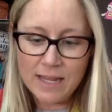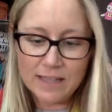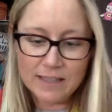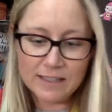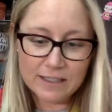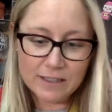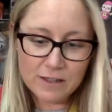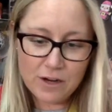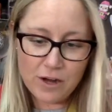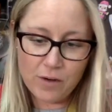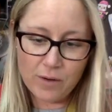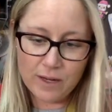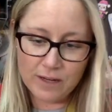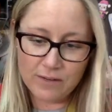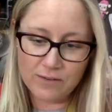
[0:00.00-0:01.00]
Little
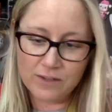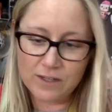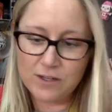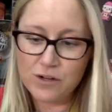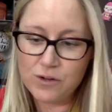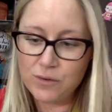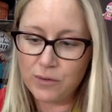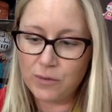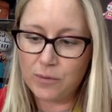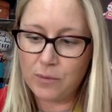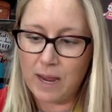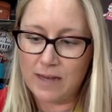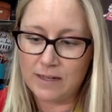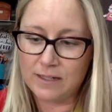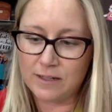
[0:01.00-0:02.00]
knowing of the new
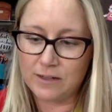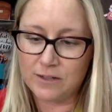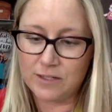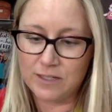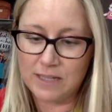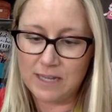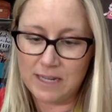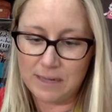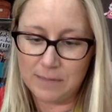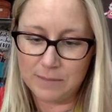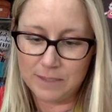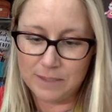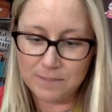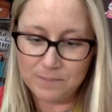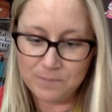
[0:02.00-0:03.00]
threat to their
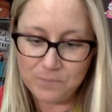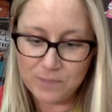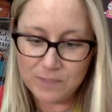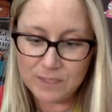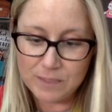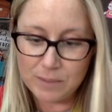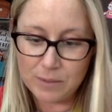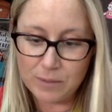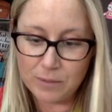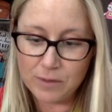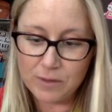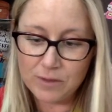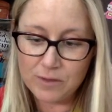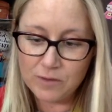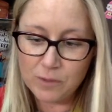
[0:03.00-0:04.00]
schemes,
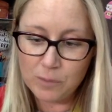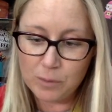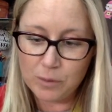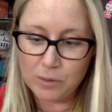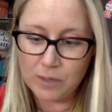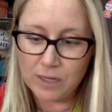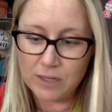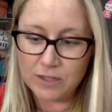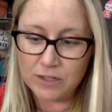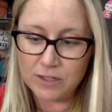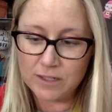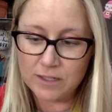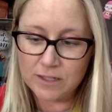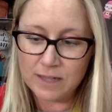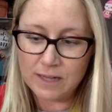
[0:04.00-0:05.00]
Spittleworth and Flapoon had
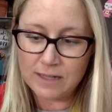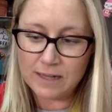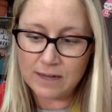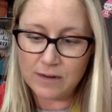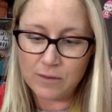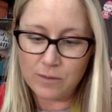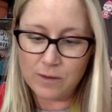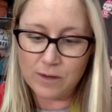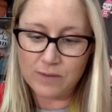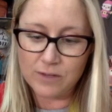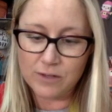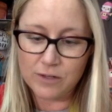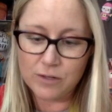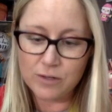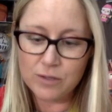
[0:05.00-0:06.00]
just sat down to one of their
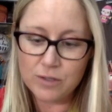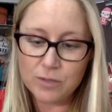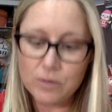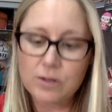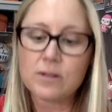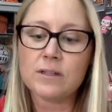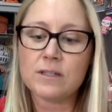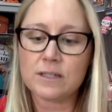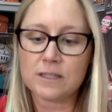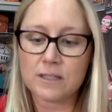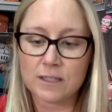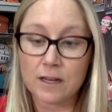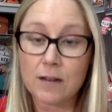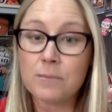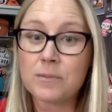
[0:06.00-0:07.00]
usual
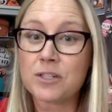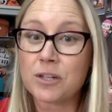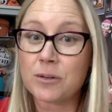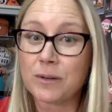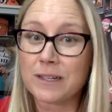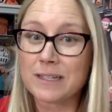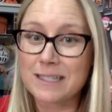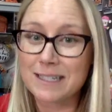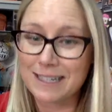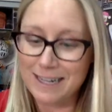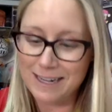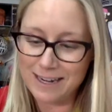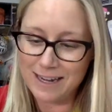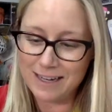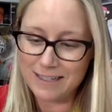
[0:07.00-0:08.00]
sumptuous
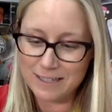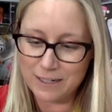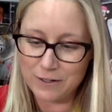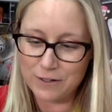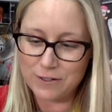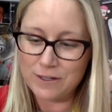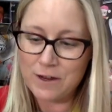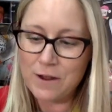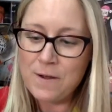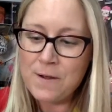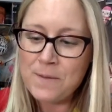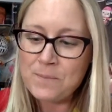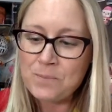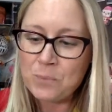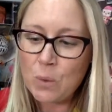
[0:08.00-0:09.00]
late-night dinners
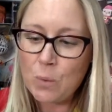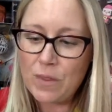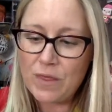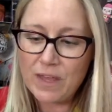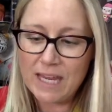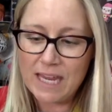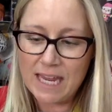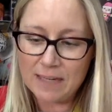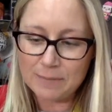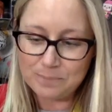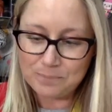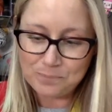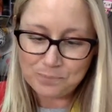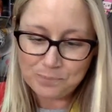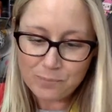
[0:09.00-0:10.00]
with the king.
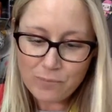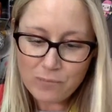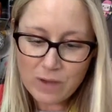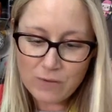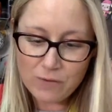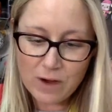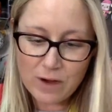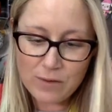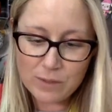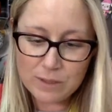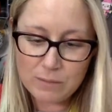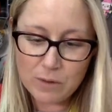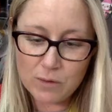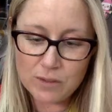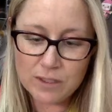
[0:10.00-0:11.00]
Fred was
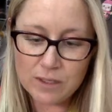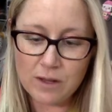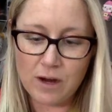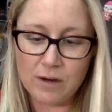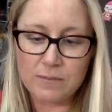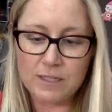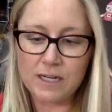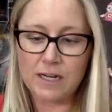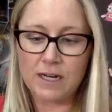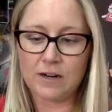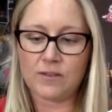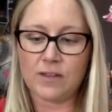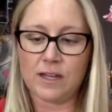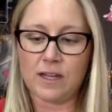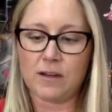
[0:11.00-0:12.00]
most alarmed to hear
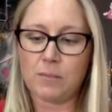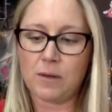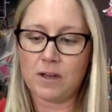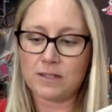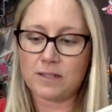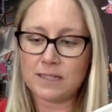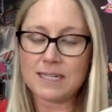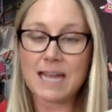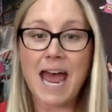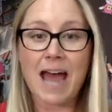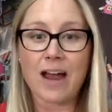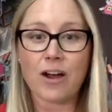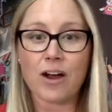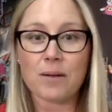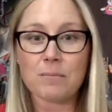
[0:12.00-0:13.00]
of the Ickabog's
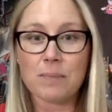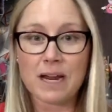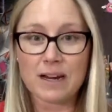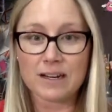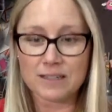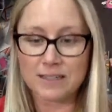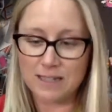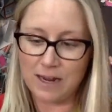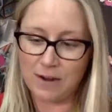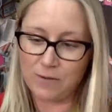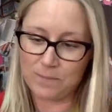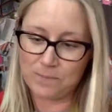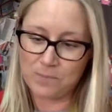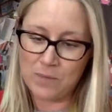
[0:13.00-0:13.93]
attack on Baronstown,